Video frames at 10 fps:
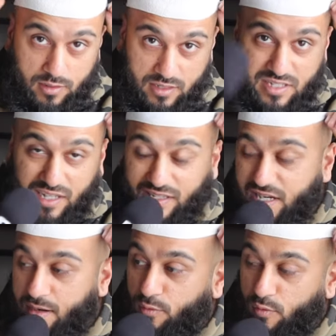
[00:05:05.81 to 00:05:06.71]
This is like the
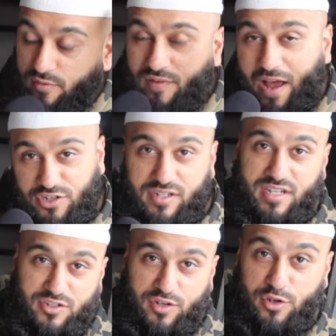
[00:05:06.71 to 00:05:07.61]
number one fashion
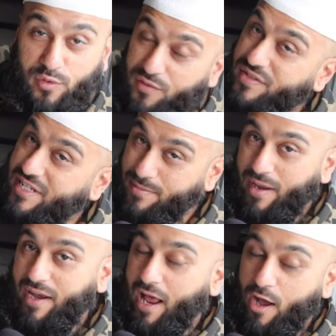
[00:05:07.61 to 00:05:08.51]
accessory. And you would have seen
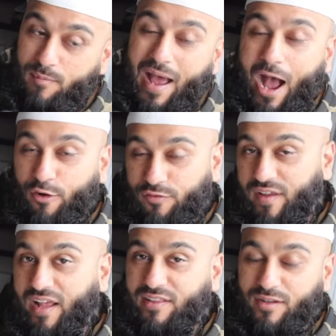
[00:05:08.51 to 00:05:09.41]
by now my
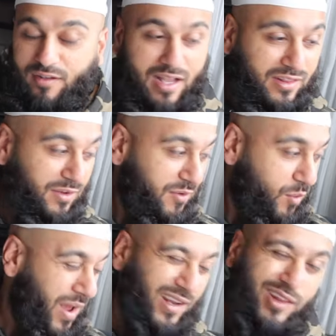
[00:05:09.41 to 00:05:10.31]
outfit at the at the wedding.